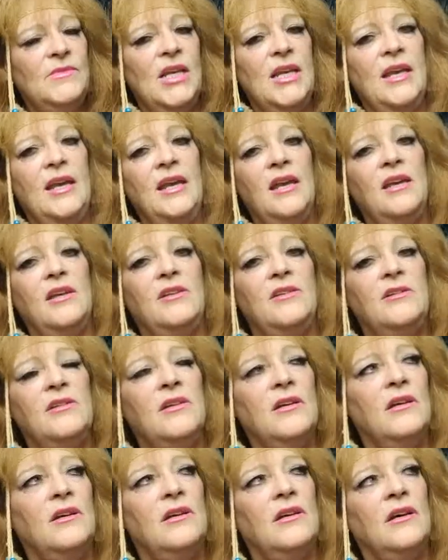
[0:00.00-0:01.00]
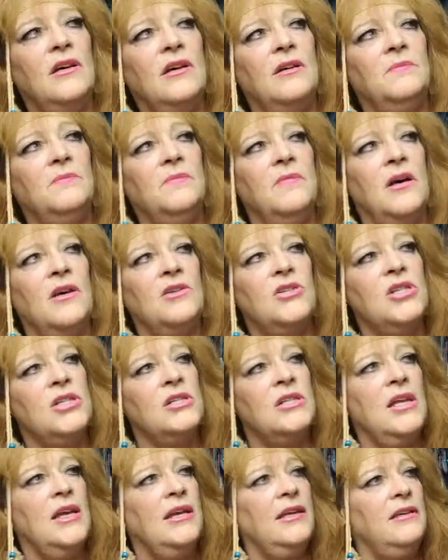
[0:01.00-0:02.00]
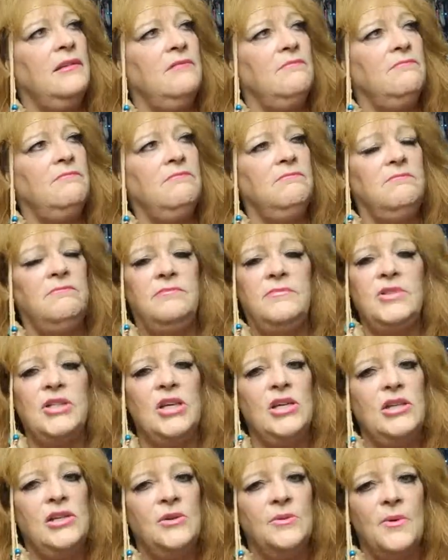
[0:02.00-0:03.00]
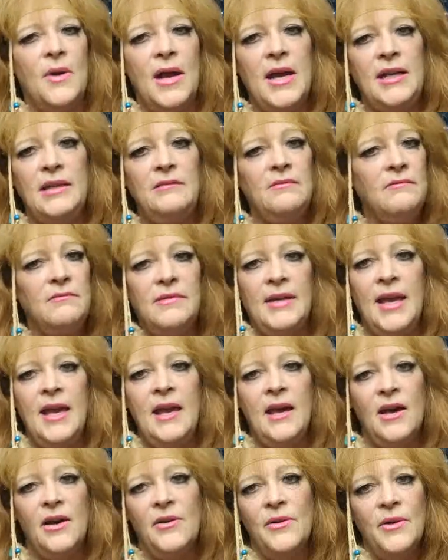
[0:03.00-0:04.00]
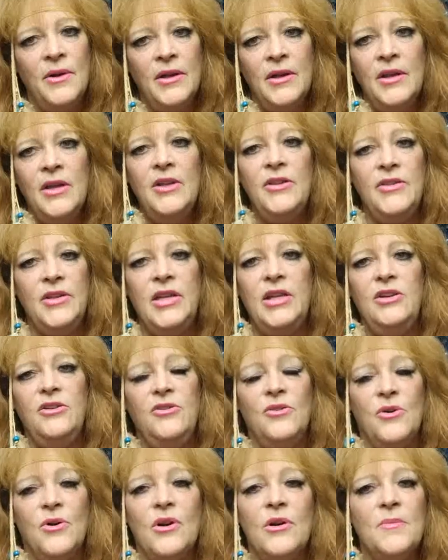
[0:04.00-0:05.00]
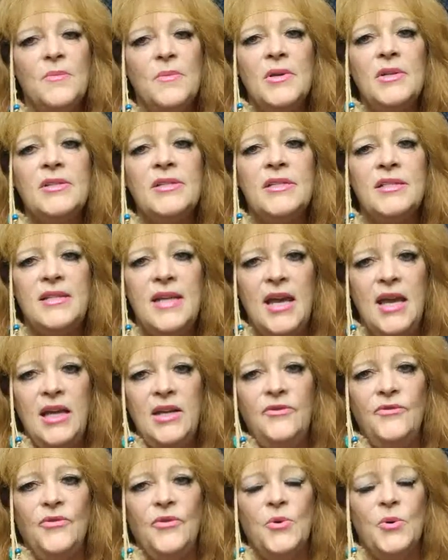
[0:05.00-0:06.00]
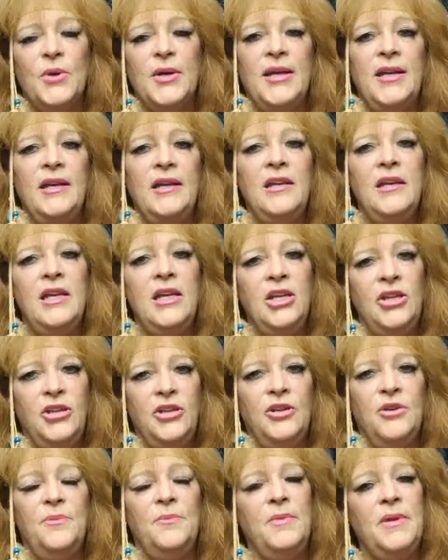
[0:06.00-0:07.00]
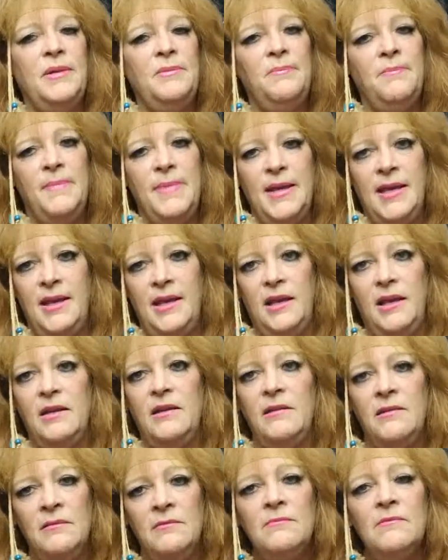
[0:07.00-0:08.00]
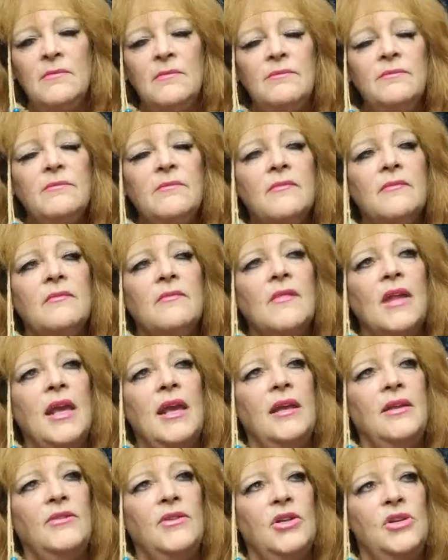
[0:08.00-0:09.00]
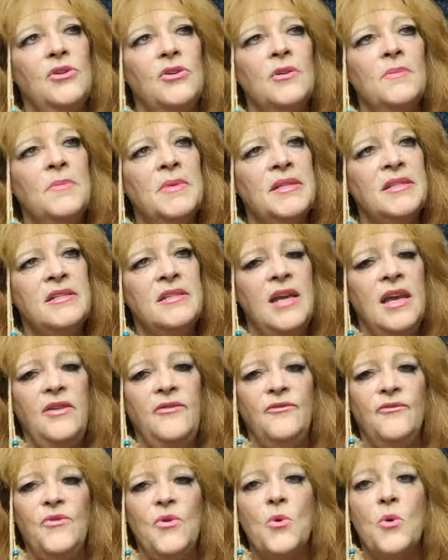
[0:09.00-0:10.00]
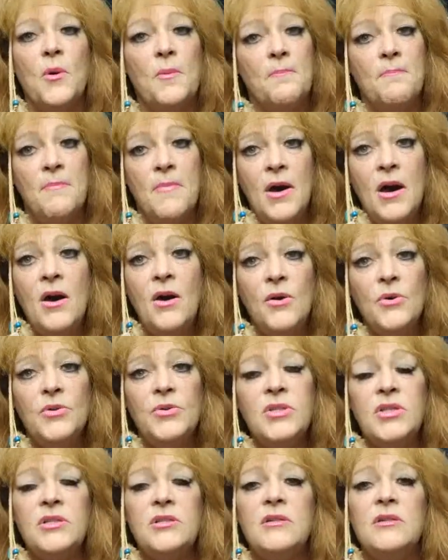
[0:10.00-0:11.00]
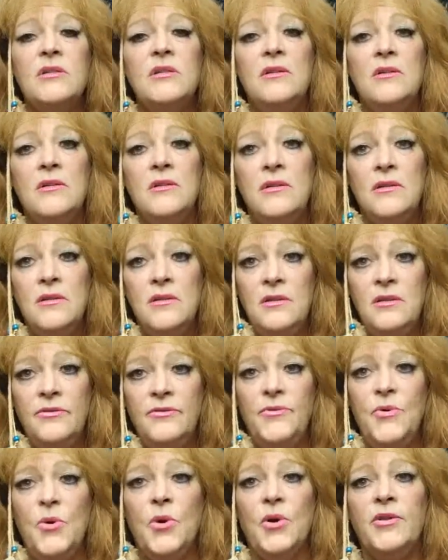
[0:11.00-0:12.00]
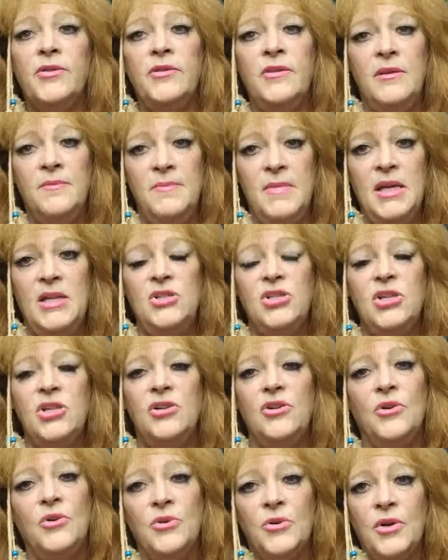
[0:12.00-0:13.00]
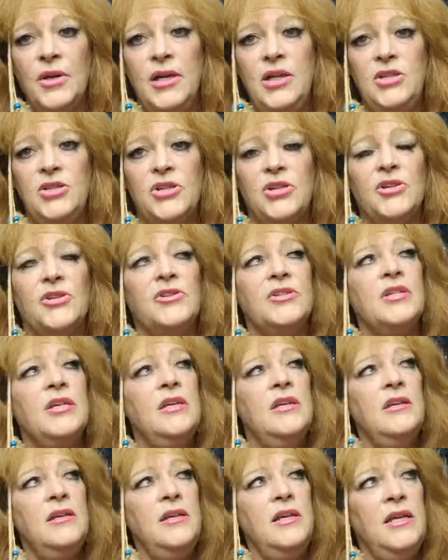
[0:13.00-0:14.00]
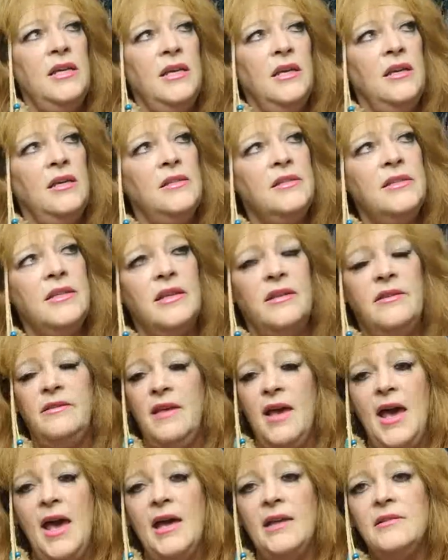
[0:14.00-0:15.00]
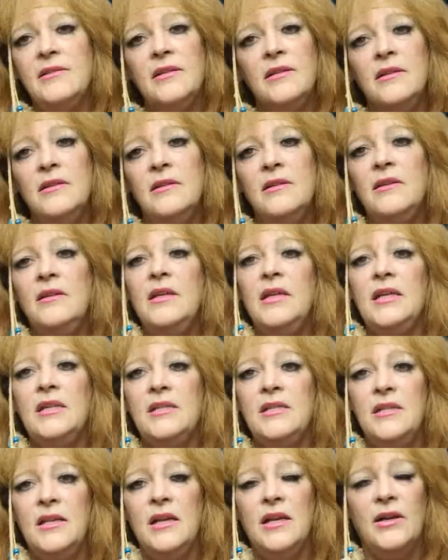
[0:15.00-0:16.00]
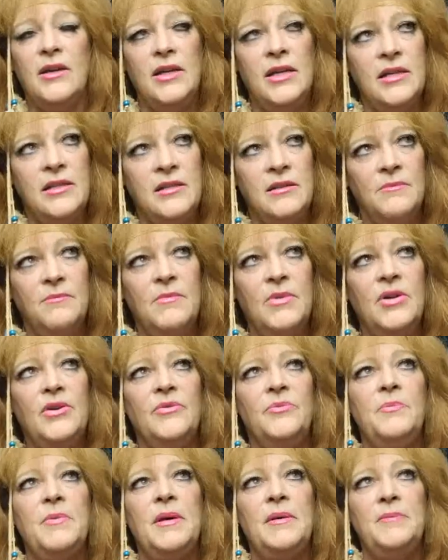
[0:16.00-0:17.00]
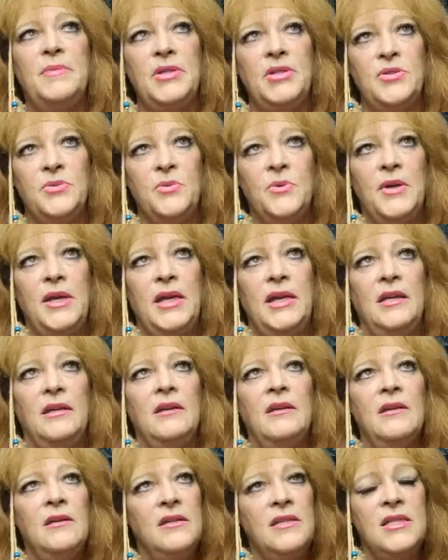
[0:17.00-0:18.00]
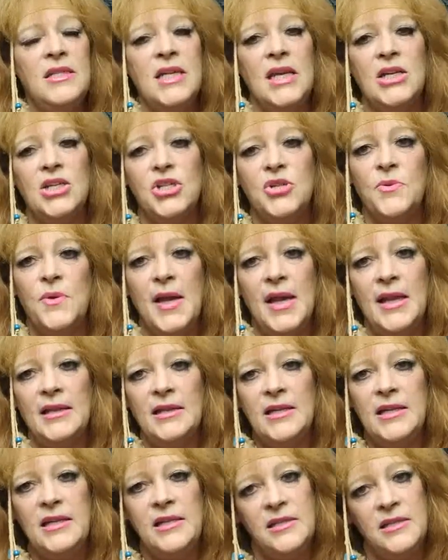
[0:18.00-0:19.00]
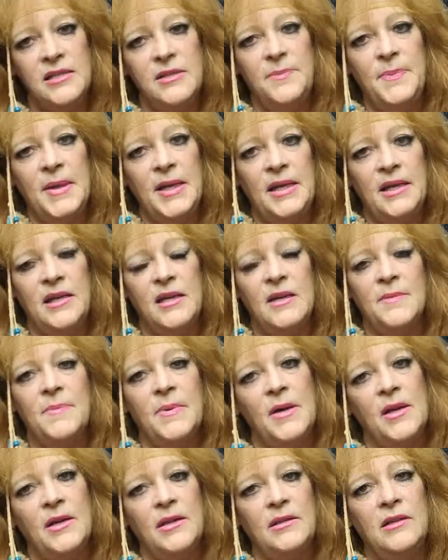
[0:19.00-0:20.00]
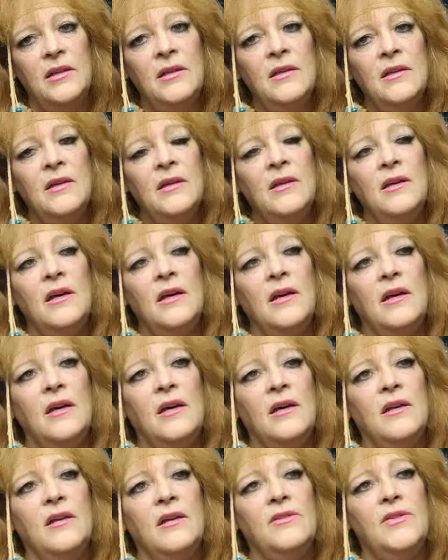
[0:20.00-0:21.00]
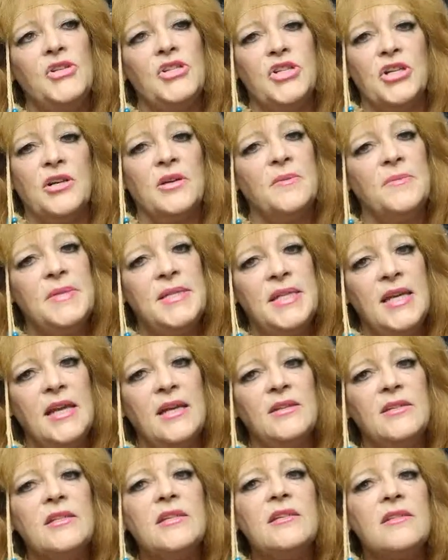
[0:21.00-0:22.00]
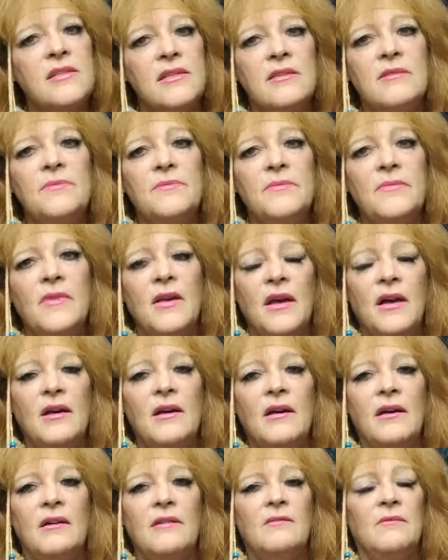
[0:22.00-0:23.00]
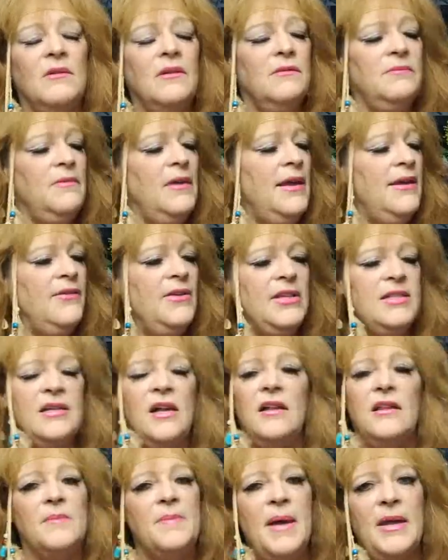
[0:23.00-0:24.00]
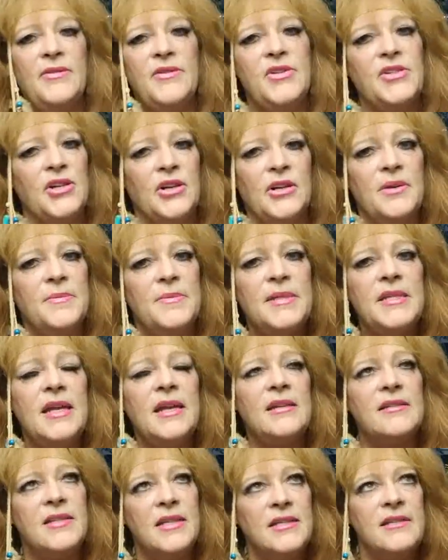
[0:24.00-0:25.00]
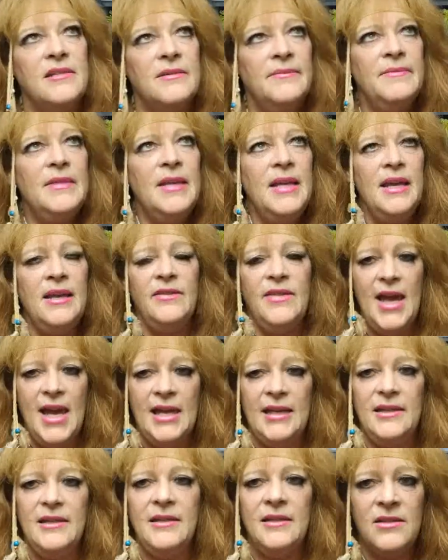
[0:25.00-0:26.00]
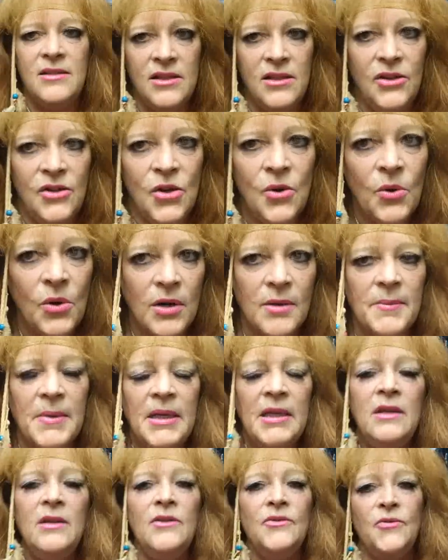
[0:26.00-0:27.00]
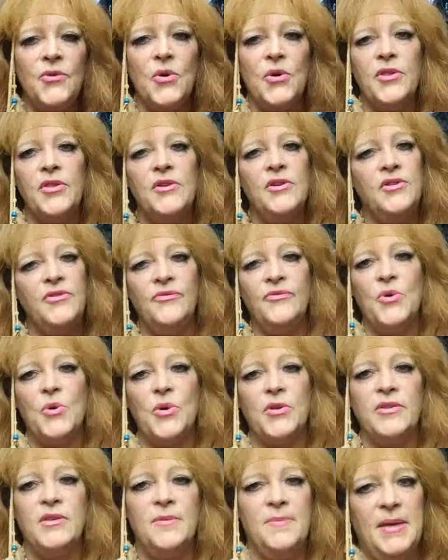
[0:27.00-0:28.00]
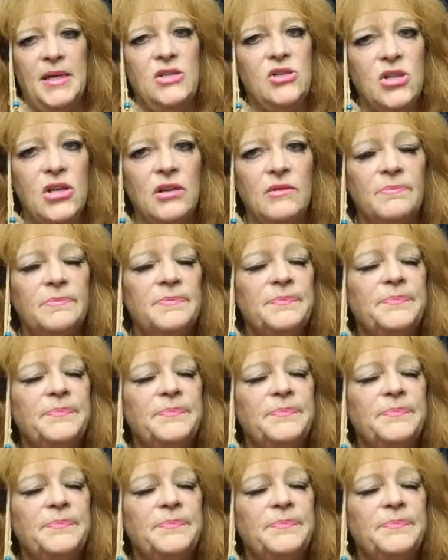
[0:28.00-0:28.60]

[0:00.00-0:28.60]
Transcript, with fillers: And um, I'll just like tell you right now the normal state for any human being and the normal state for most fourth dimensional creatures is that is there is a movement between sexualities depending upon uh, the circumstances uh, every, it's all about the circumstances and that is the norm for the fourth dimension